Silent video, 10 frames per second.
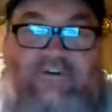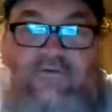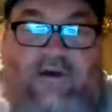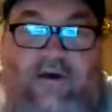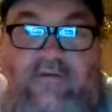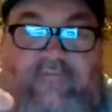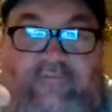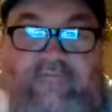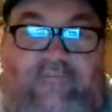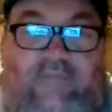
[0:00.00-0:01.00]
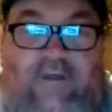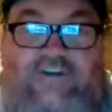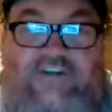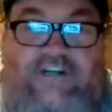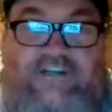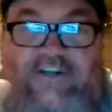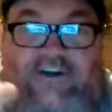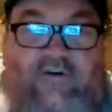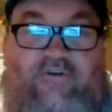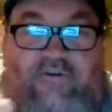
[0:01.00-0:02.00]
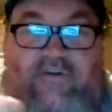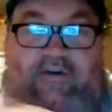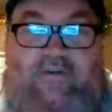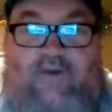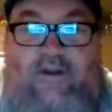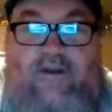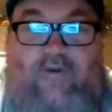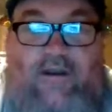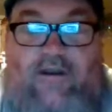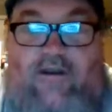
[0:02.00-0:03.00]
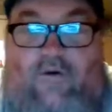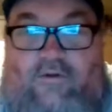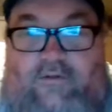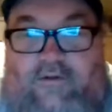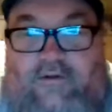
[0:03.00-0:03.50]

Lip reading: to adjust. You know what it'll hold.